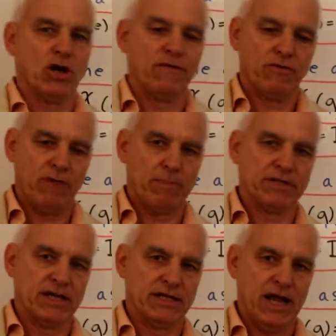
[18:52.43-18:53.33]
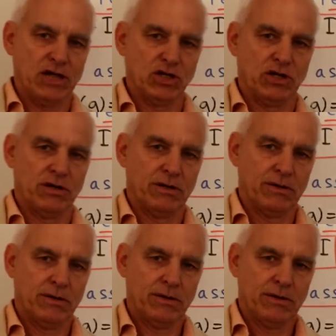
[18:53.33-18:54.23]
of the representation,
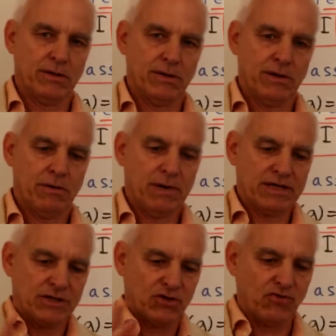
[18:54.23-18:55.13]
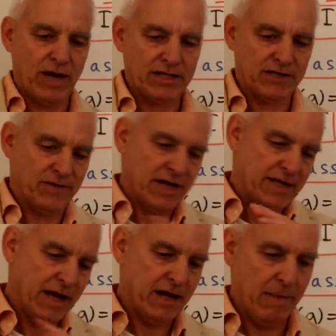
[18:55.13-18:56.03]
because the trace of an
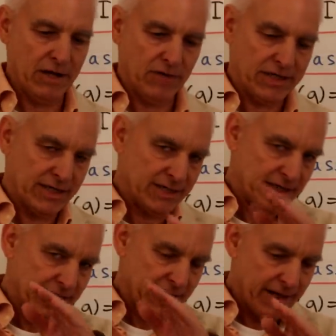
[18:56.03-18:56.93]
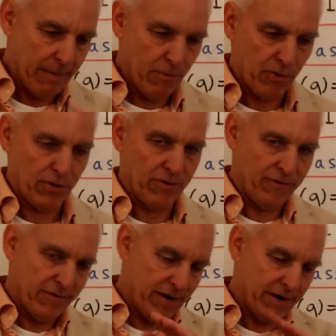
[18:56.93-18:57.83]
identity matrix is just the number
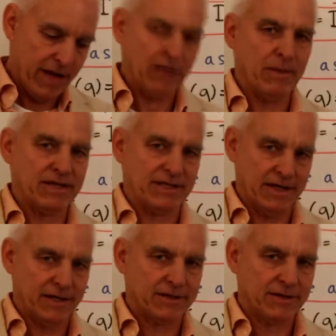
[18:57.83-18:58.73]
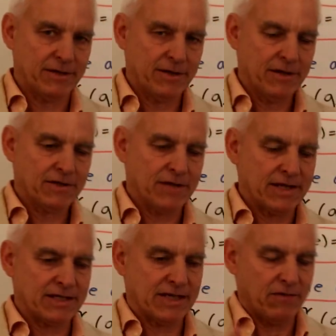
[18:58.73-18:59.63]
of elements in it. So
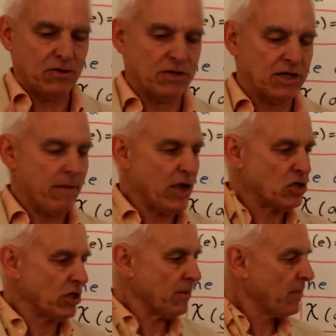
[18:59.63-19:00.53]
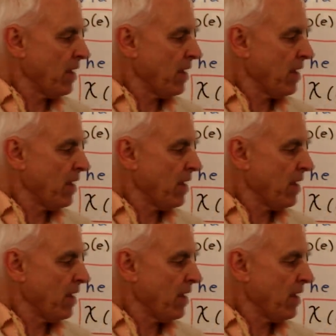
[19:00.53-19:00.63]
that's giving you the dimension.